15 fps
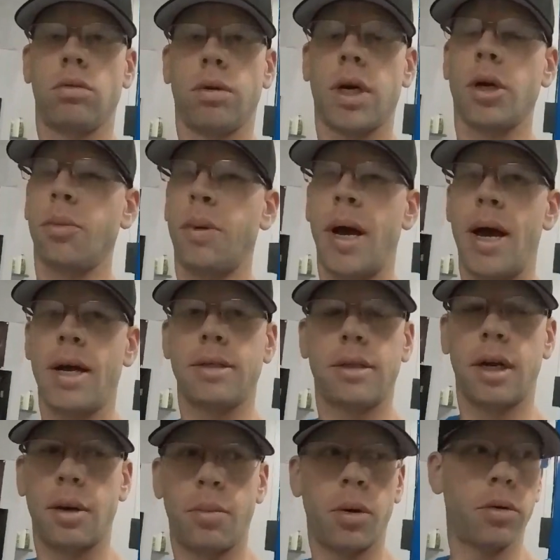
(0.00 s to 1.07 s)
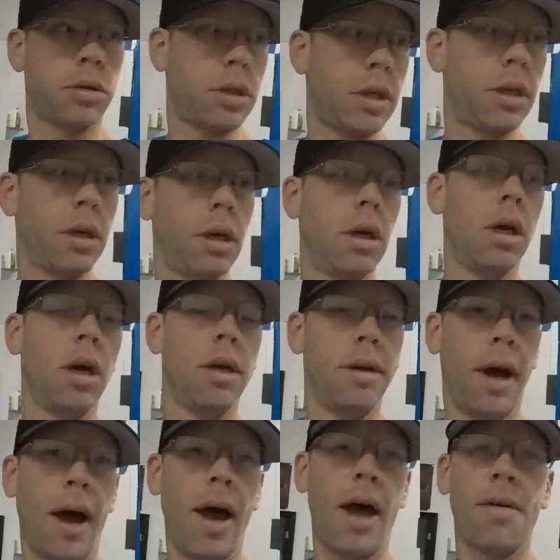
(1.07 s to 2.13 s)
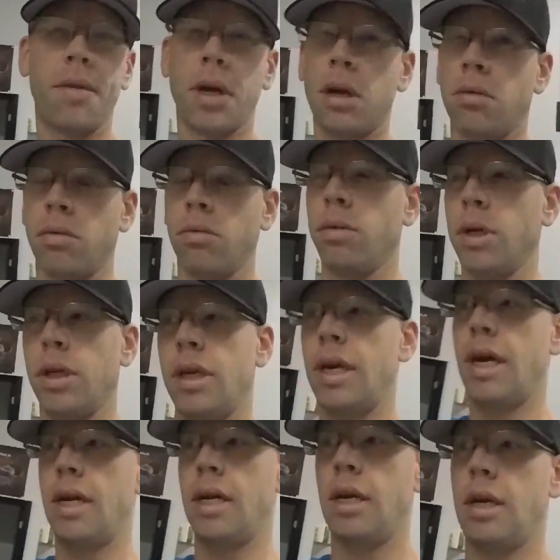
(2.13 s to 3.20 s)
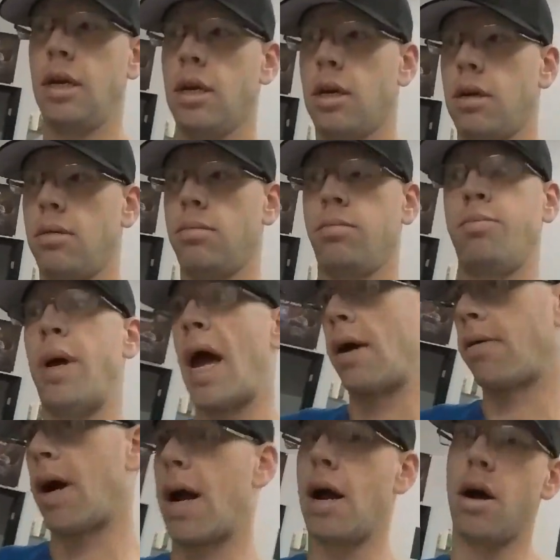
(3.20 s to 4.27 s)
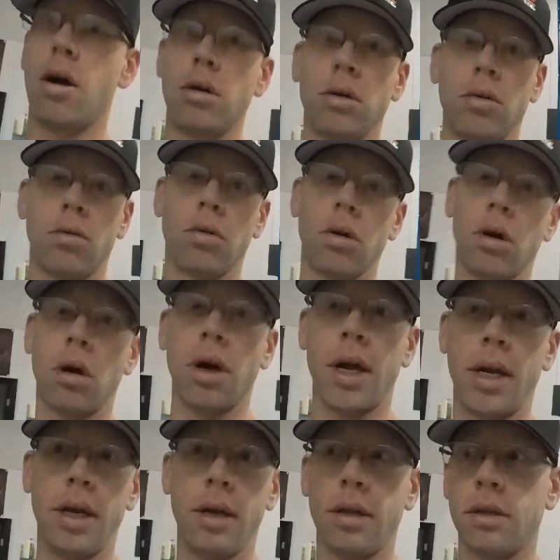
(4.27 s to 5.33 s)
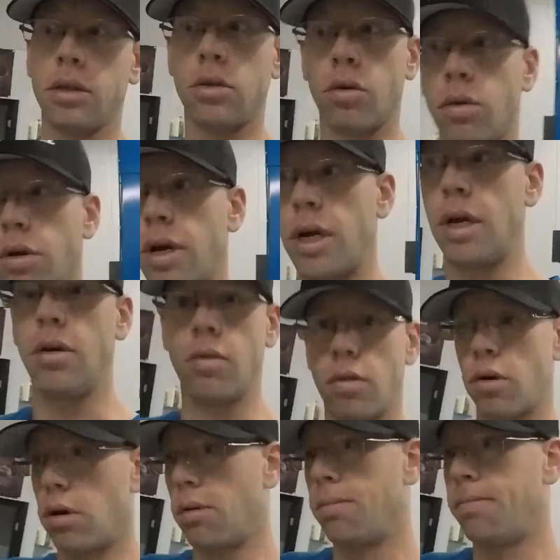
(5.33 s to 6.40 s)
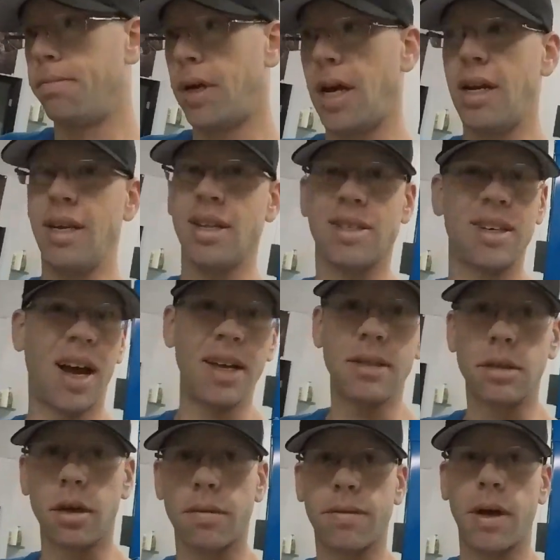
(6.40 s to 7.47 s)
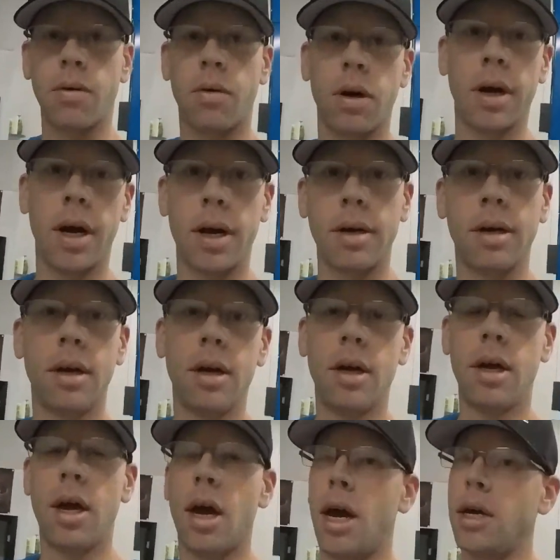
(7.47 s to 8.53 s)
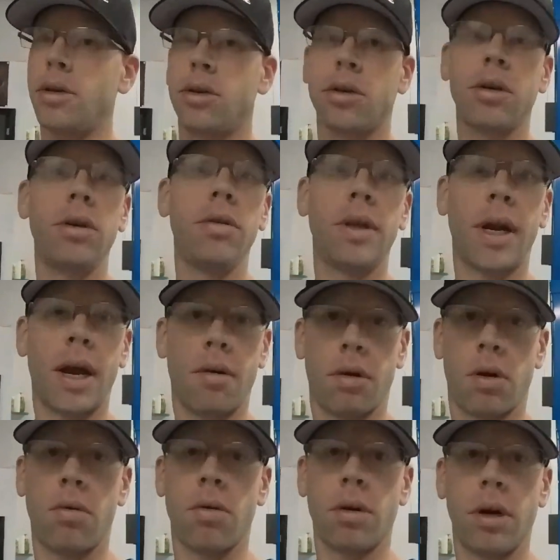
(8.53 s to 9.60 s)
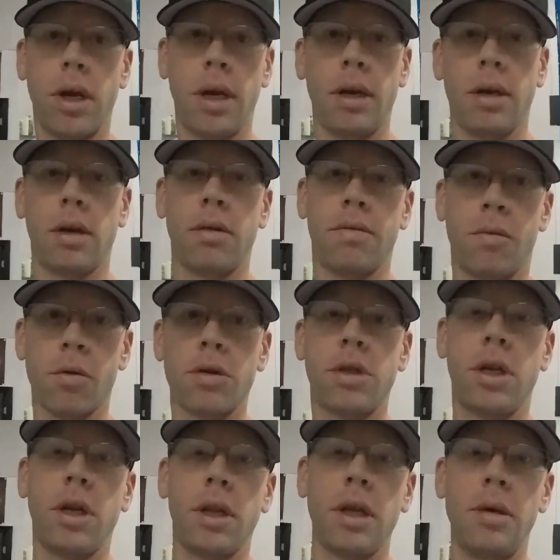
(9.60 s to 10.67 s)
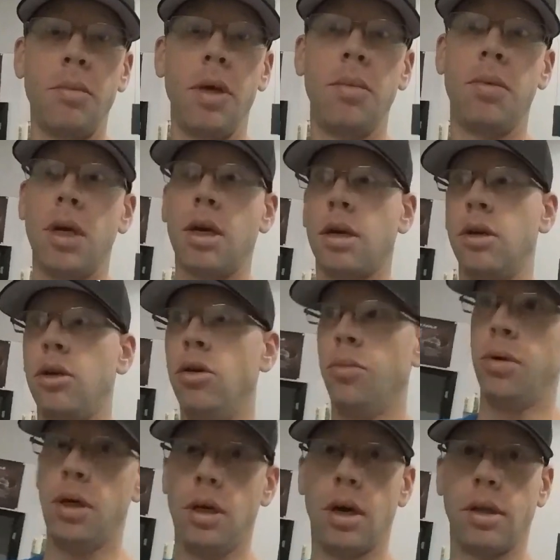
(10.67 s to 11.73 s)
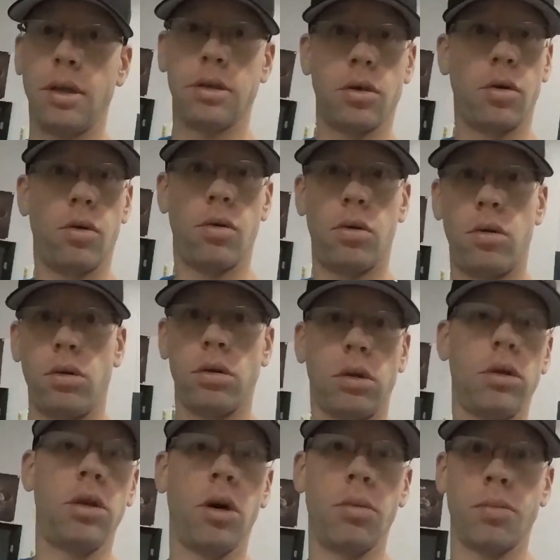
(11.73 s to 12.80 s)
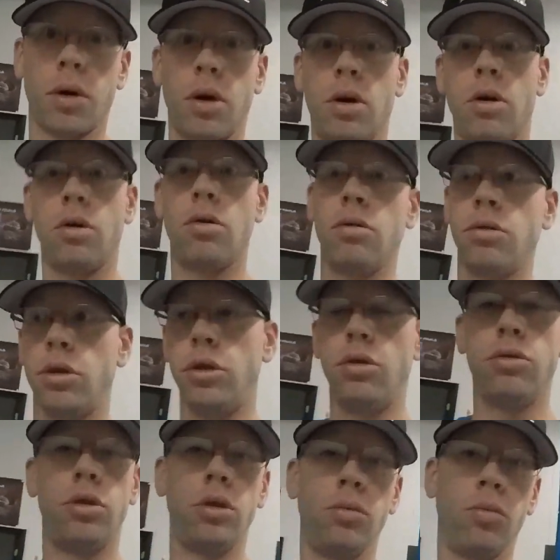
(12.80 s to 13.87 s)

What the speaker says: record pass that I posted, not having really any background or any of the story or any of the side stuff that went on. I assure you that I recorded it. Unfortunately, me being a newbie on this whole GoPro YouTube